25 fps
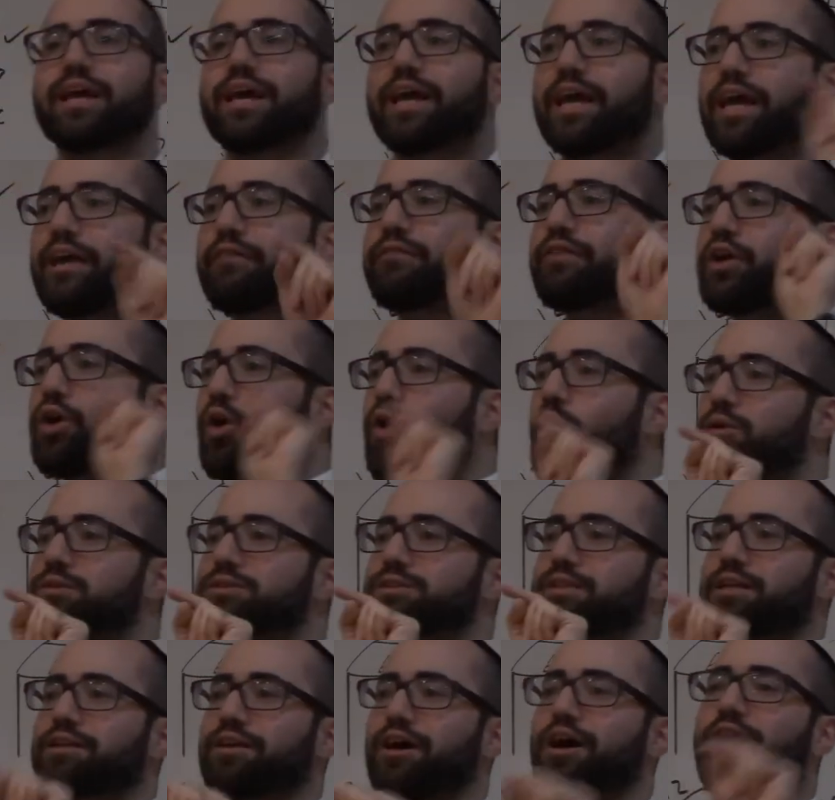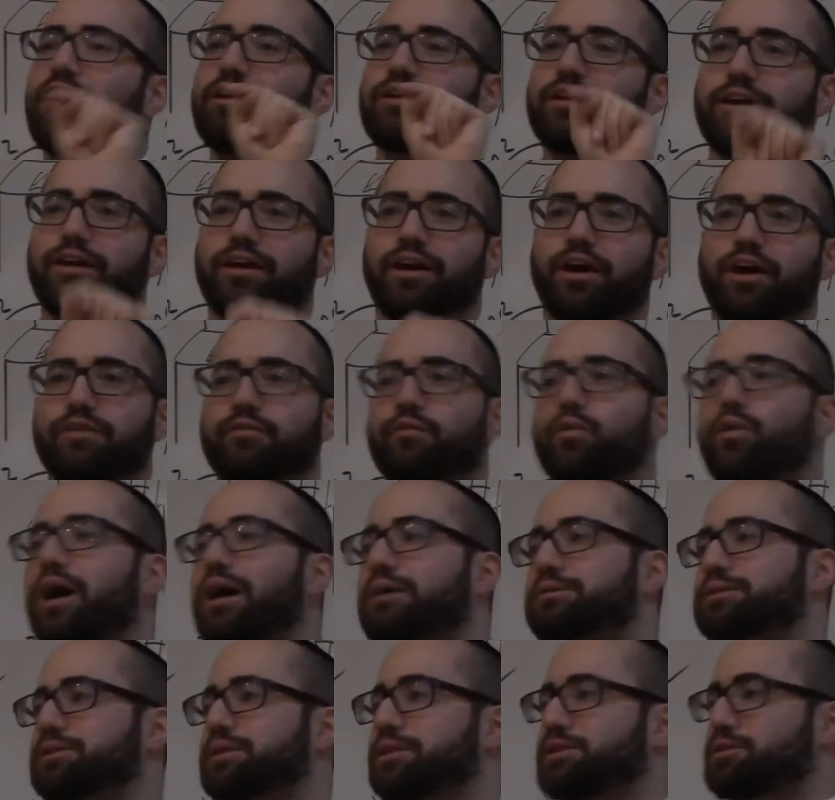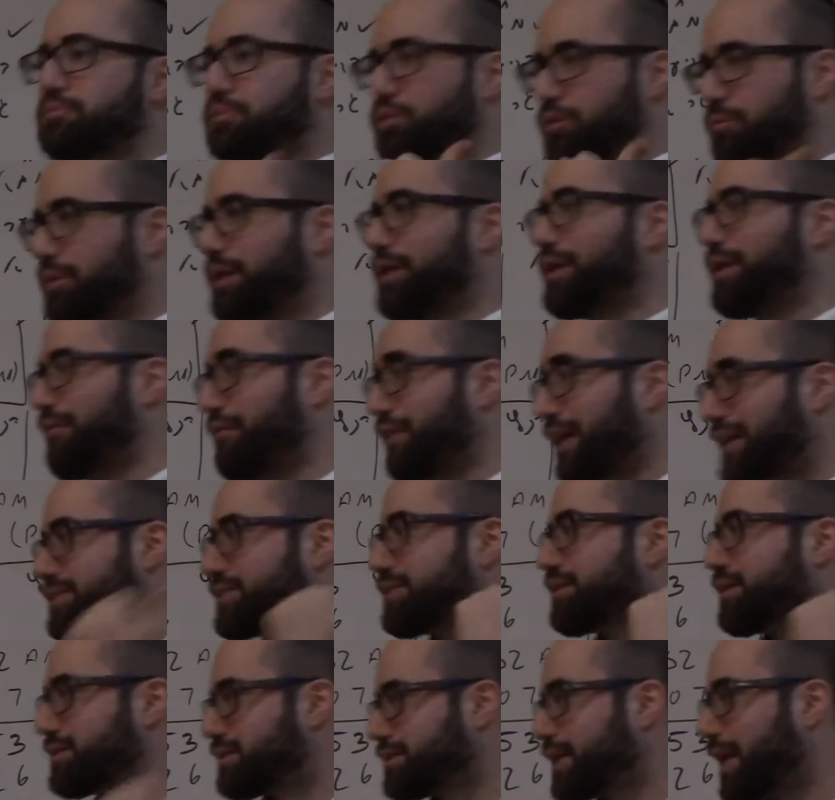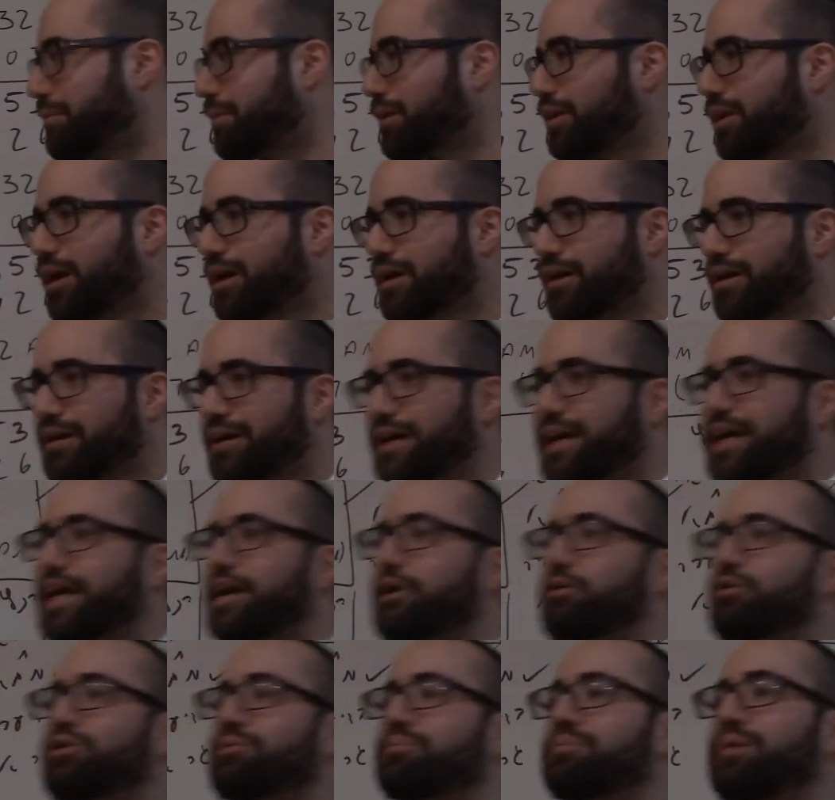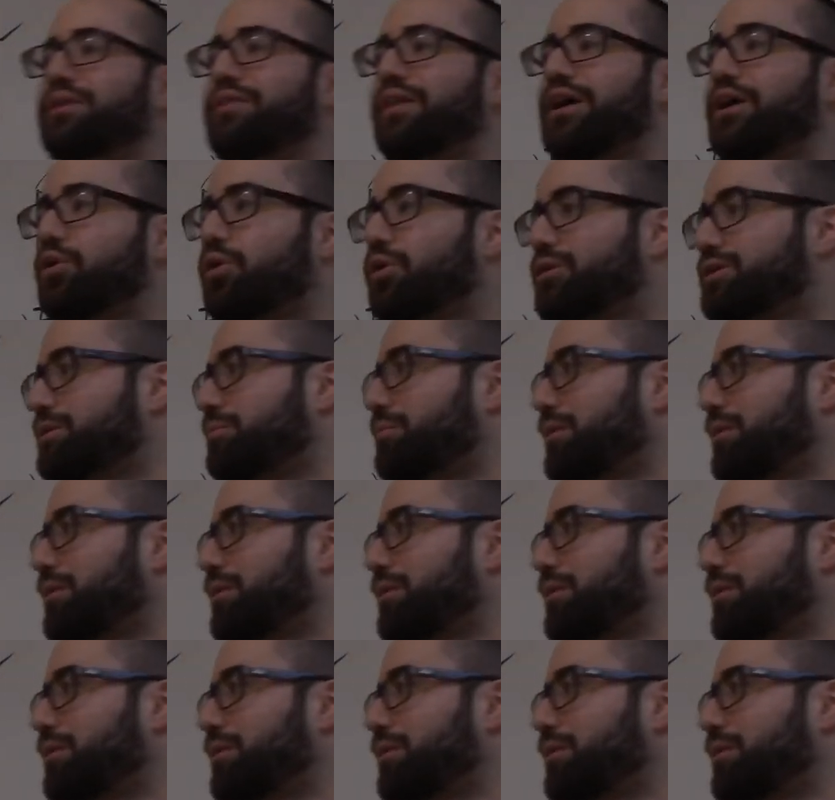if he holds that the honey of wasps is permitted, that's the Stam Halacha, it would be that according to